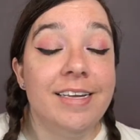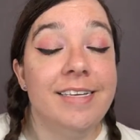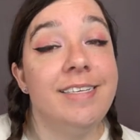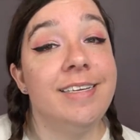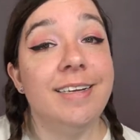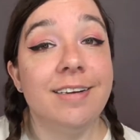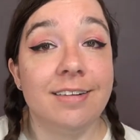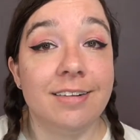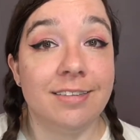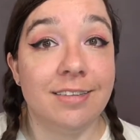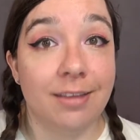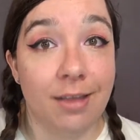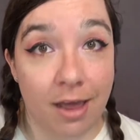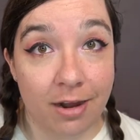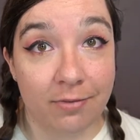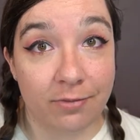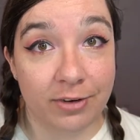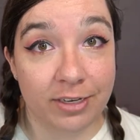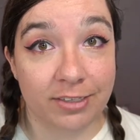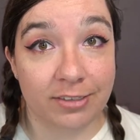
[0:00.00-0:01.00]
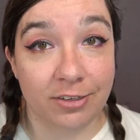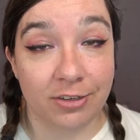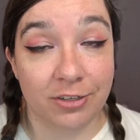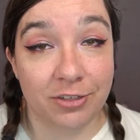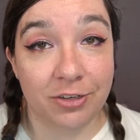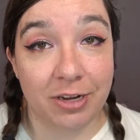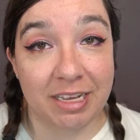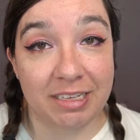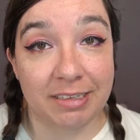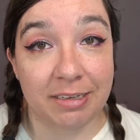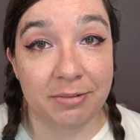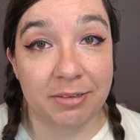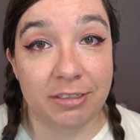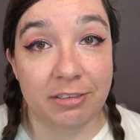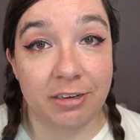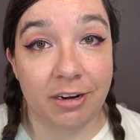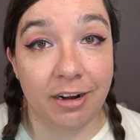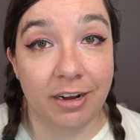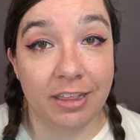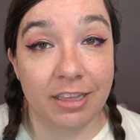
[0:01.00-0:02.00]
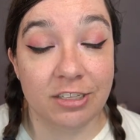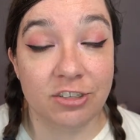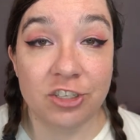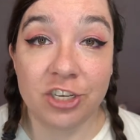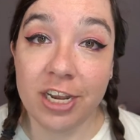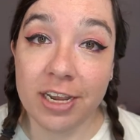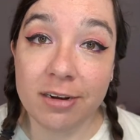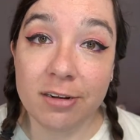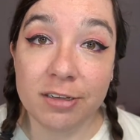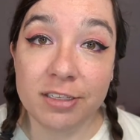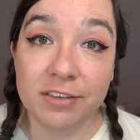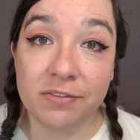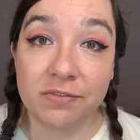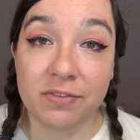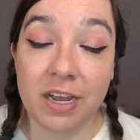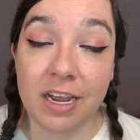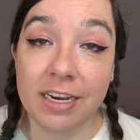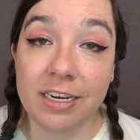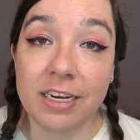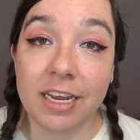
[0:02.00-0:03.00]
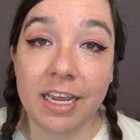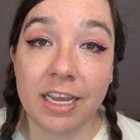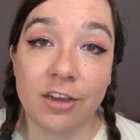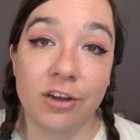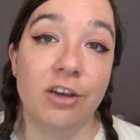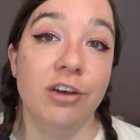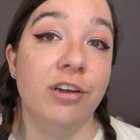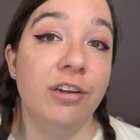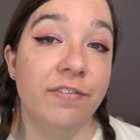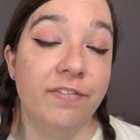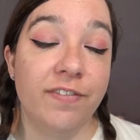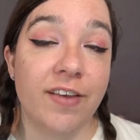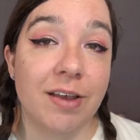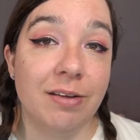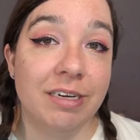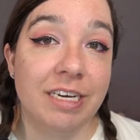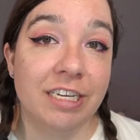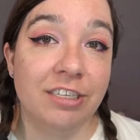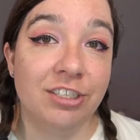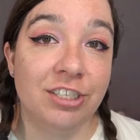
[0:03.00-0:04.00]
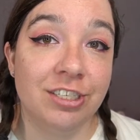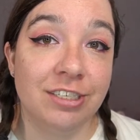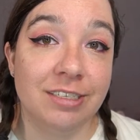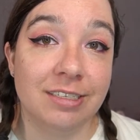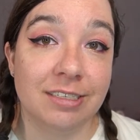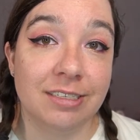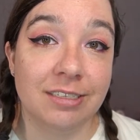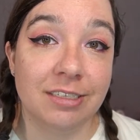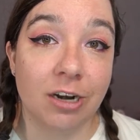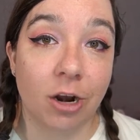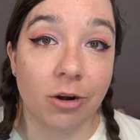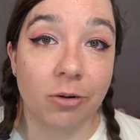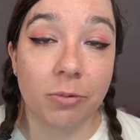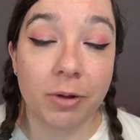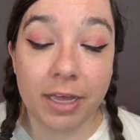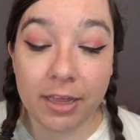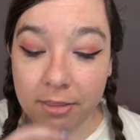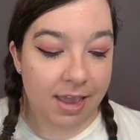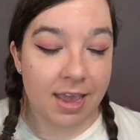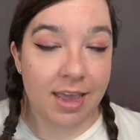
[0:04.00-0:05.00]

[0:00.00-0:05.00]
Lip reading: did a lot of research as I was starting this channel to find a good foundation to start with,